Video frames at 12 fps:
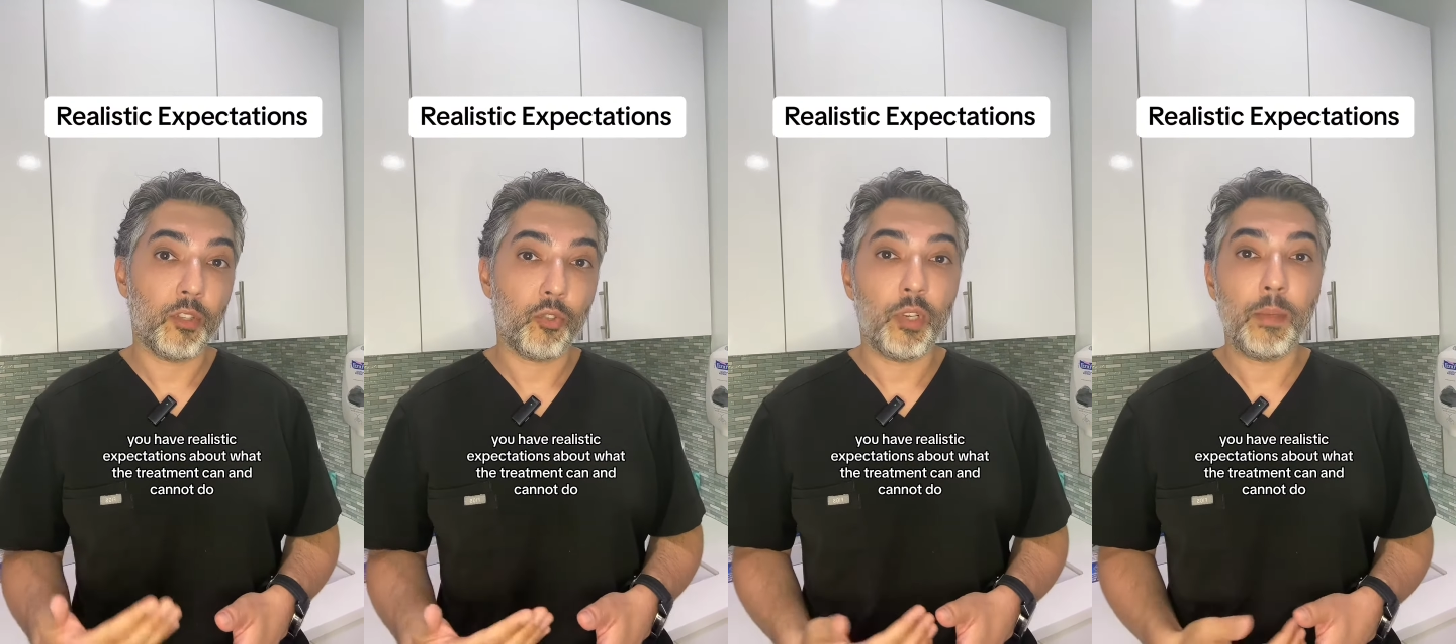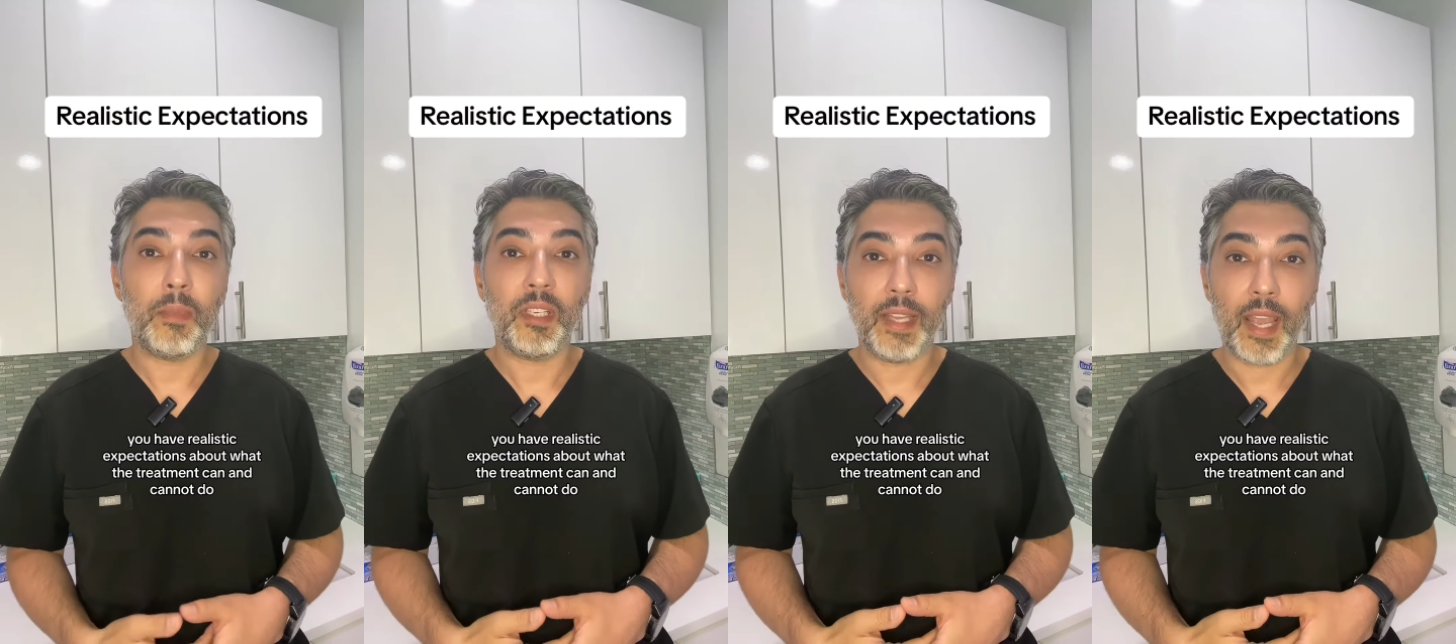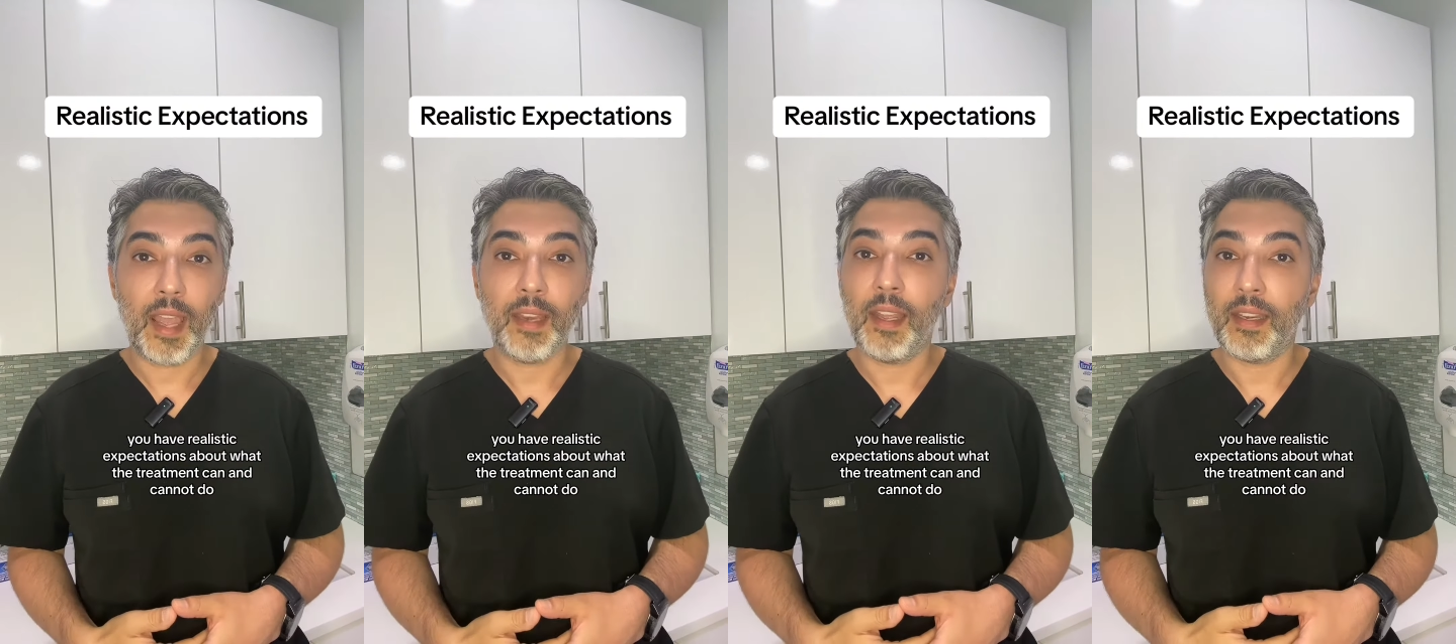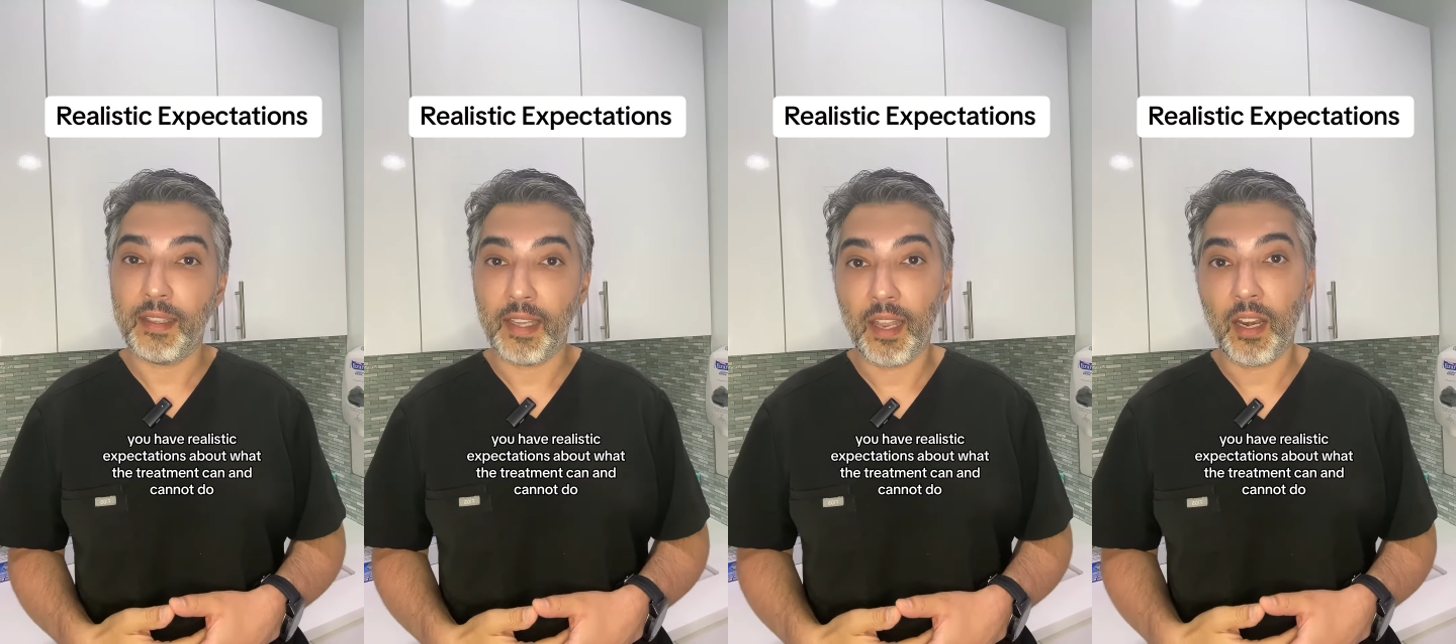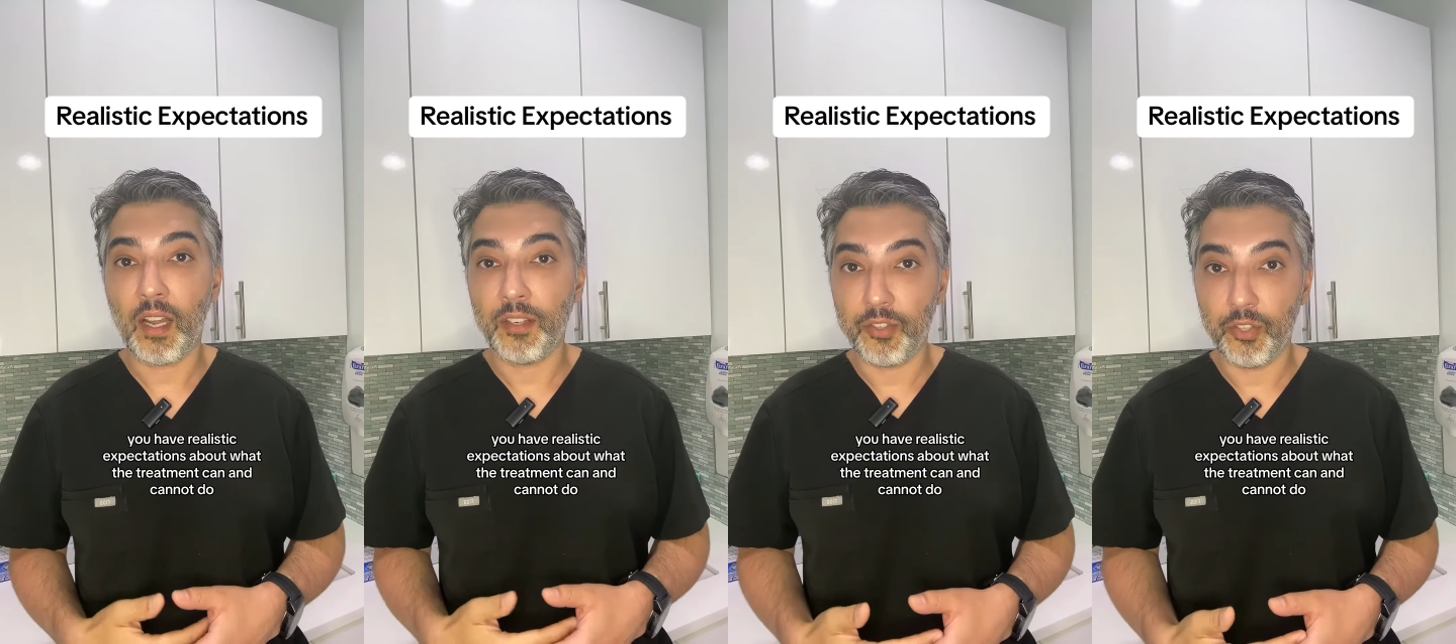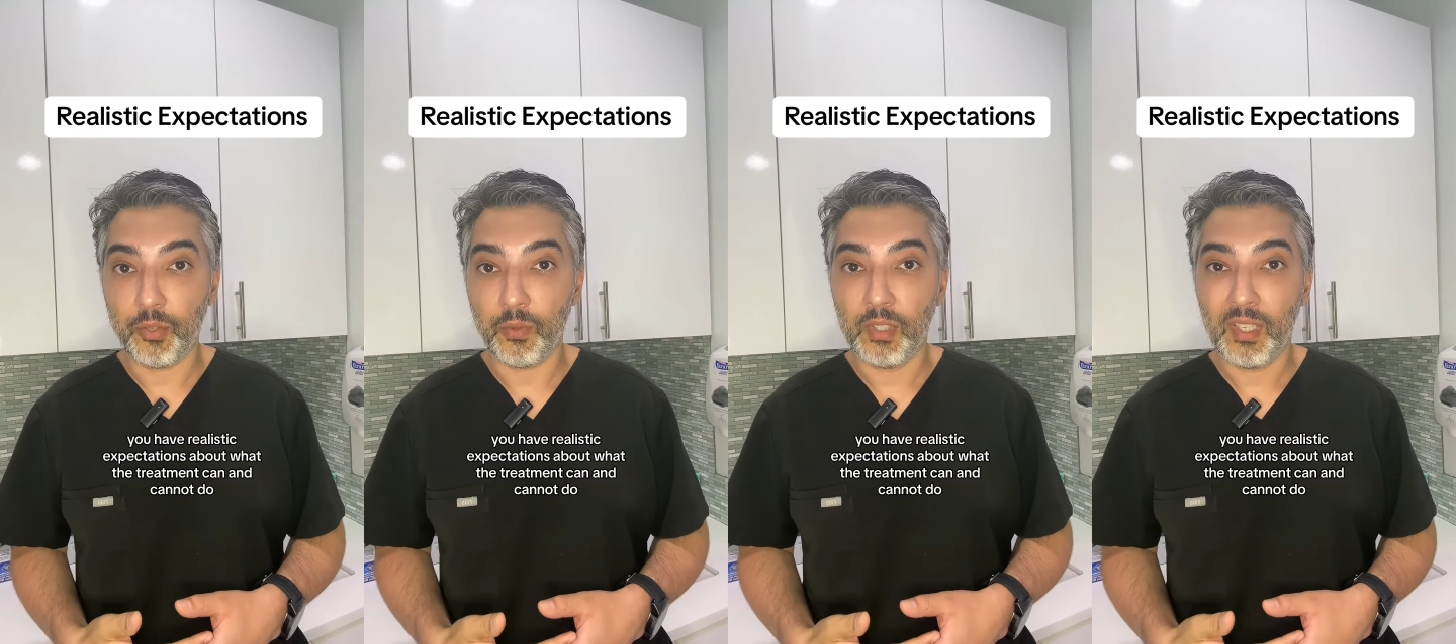the treatment can and cannot
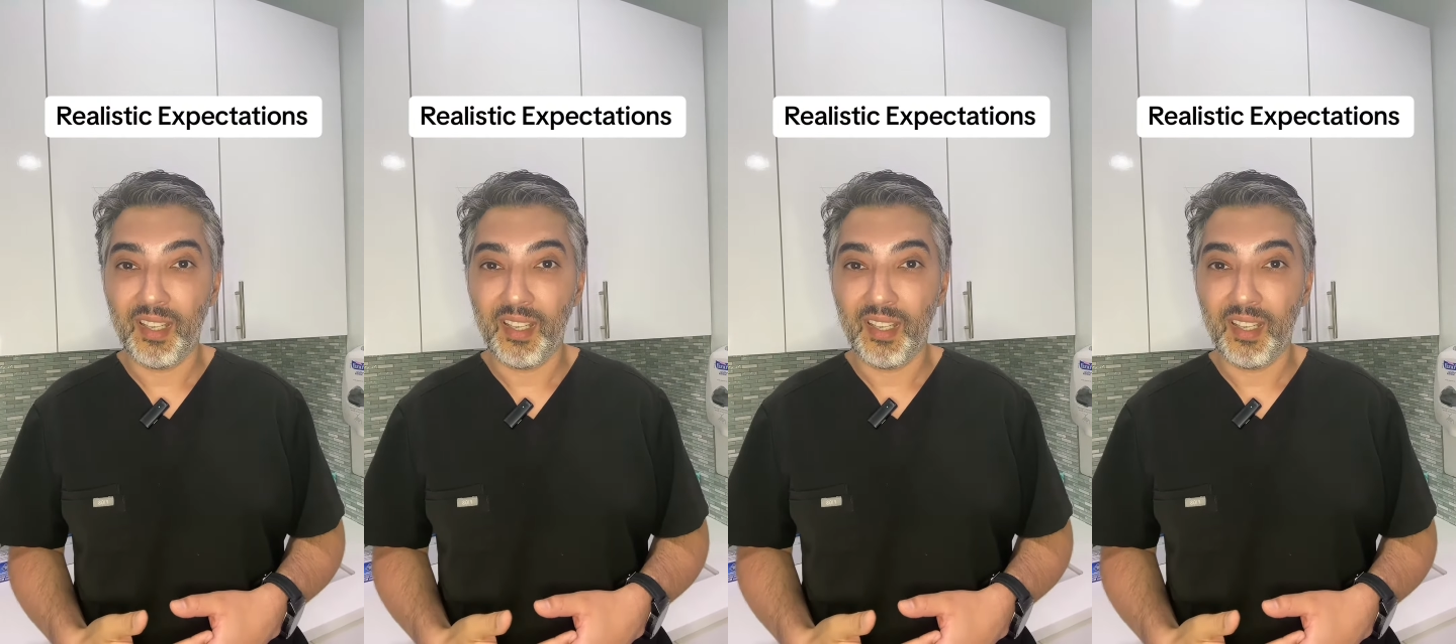do.